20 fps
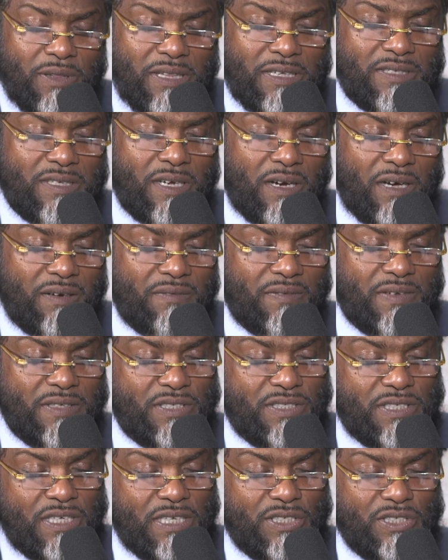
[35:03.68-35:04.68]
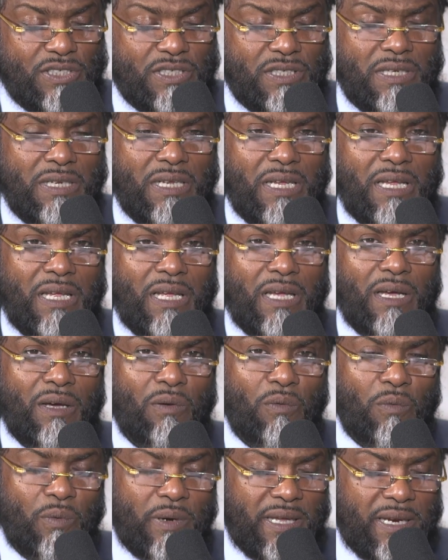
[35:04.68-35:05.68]
this conversation
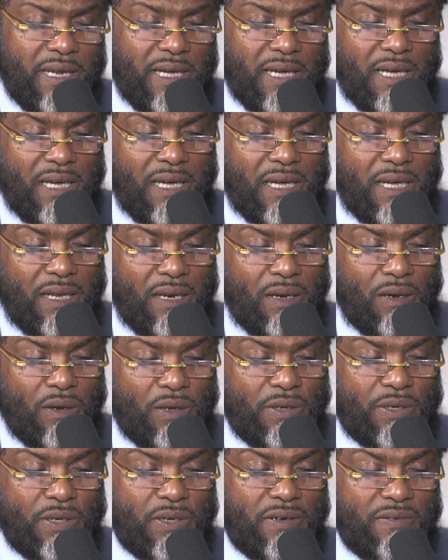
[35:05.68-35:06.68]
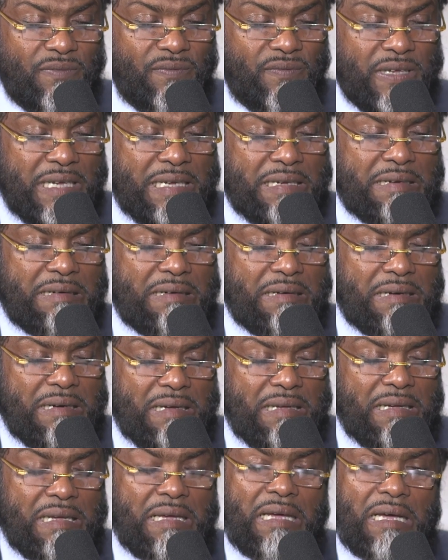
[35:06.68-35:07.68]
with Lord Vicar
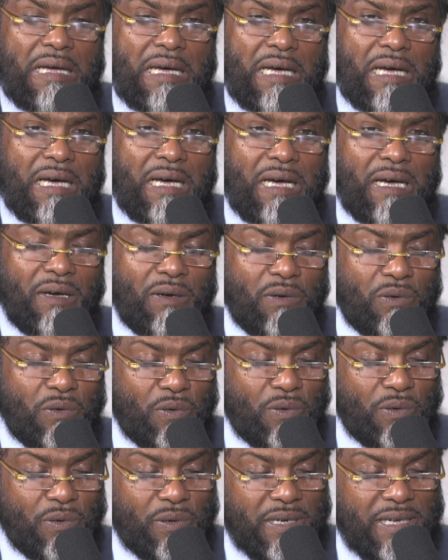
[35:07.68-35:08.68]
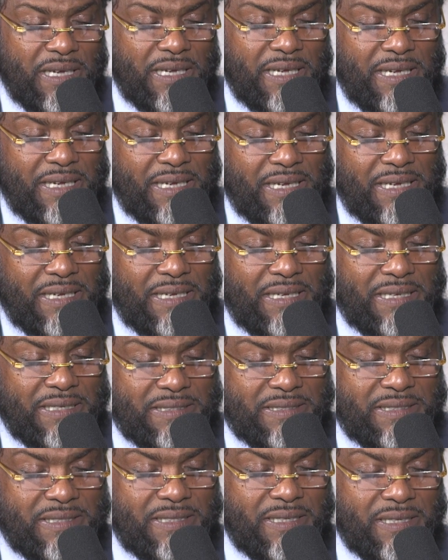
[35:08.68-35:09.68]
who
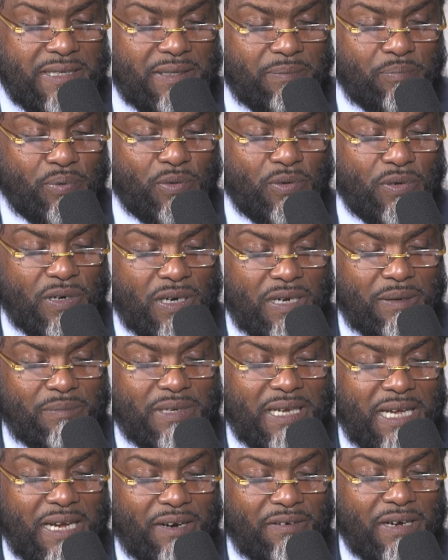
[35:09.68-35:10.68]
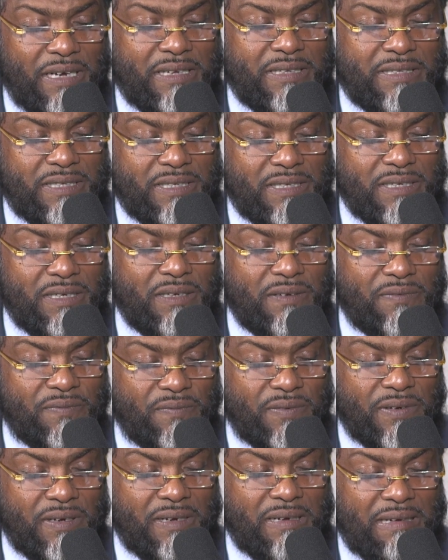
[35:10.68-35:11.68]
is the program director
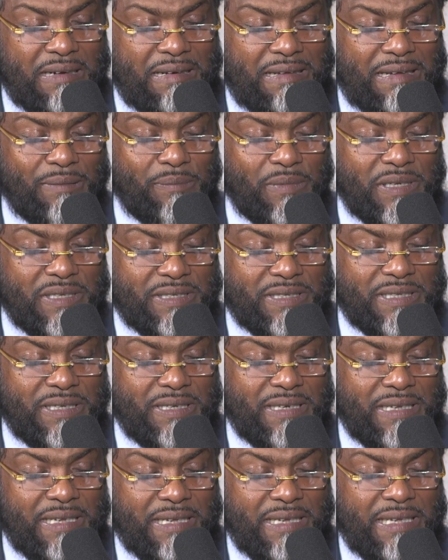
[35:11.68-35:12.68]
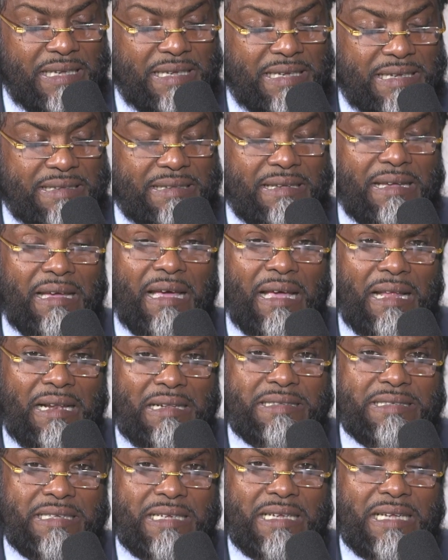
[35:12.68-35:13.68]
for climate and heat
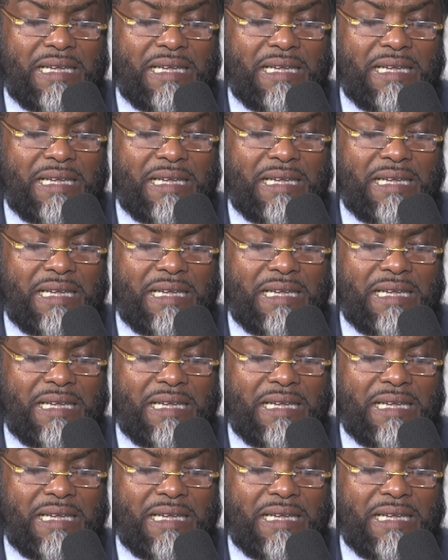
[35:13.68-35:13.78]
health